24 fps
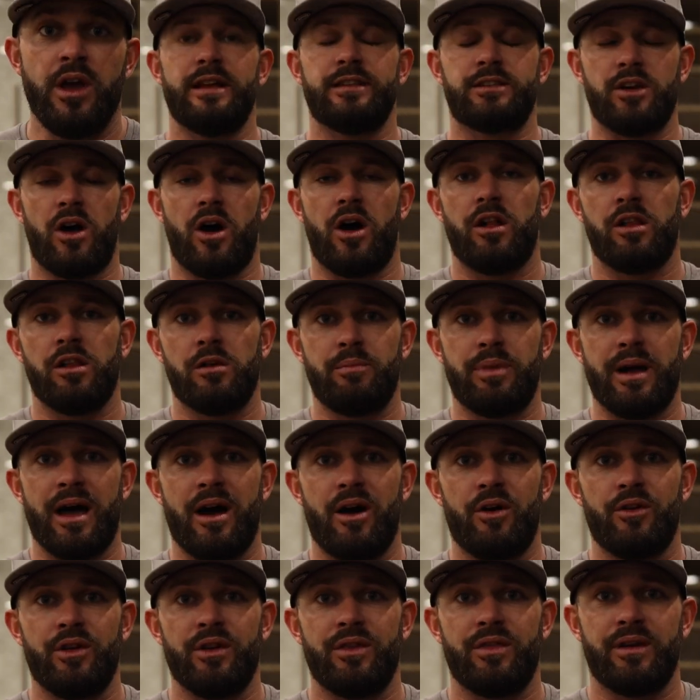It's all
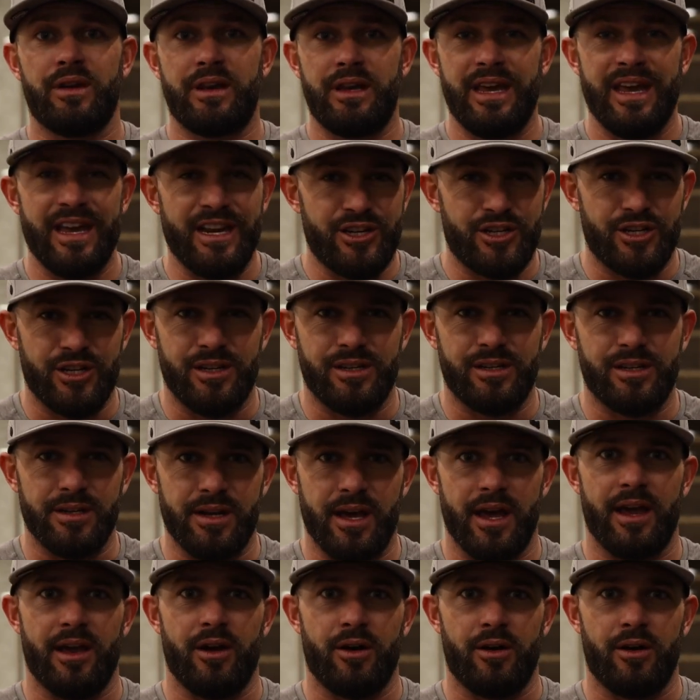about the kitchen today,